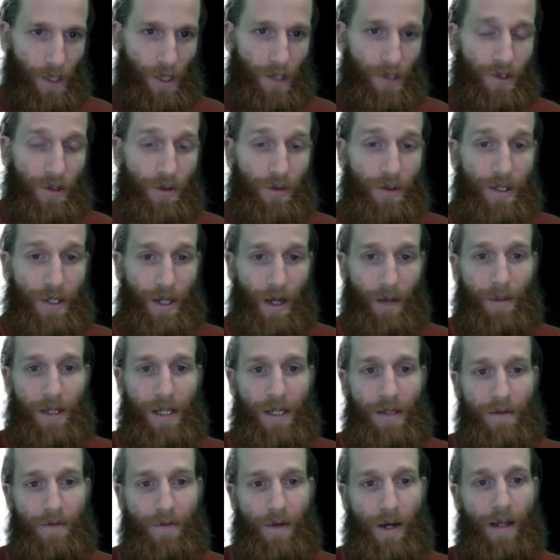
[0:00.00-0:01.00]
So
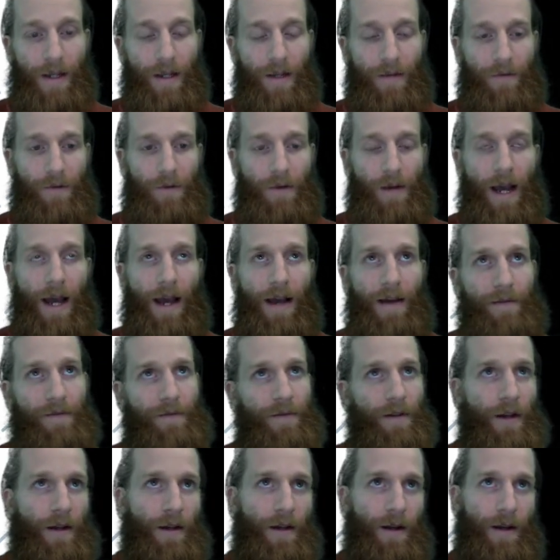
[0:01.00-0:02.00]
dummies, right? If you
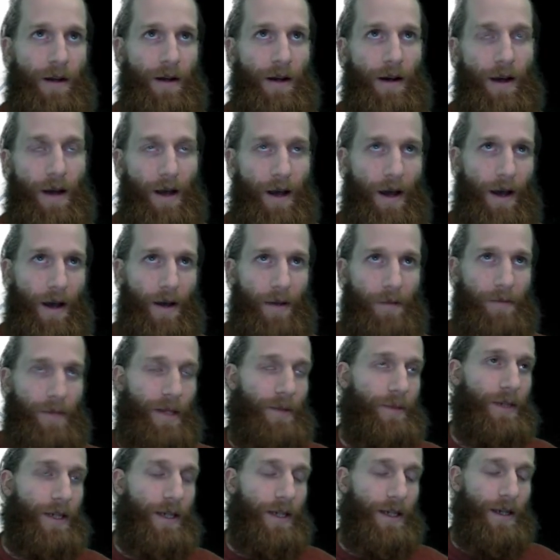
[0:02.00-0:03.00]
have
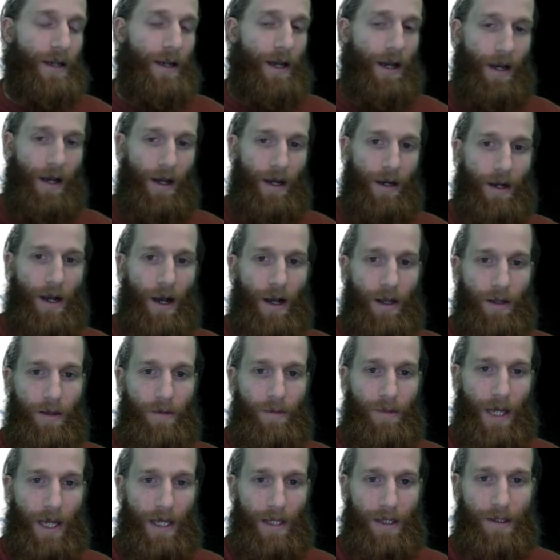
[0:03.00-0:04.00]
maybe a
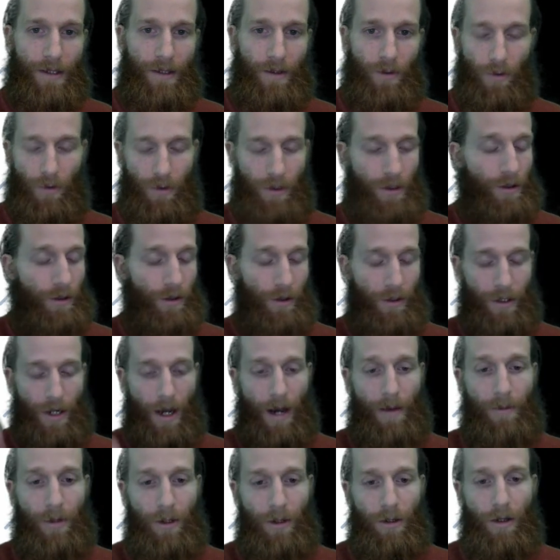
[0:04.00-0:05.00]
column that's ordinal or
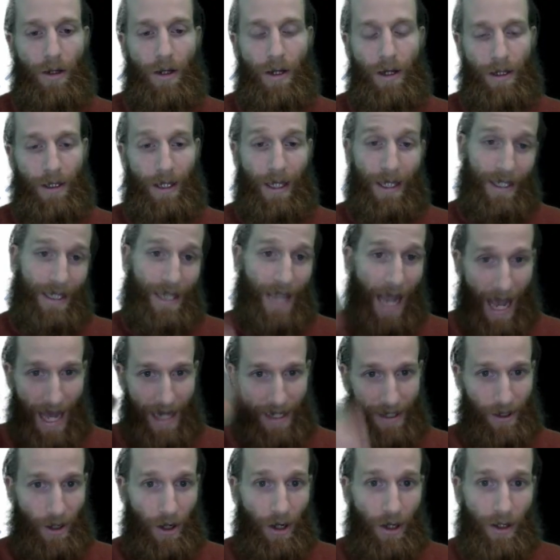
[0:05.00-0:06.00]
nominal, like
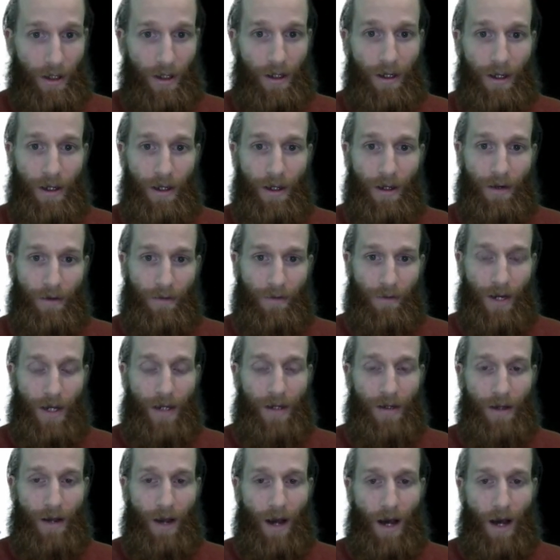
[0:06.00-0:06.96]
cat, dog, right?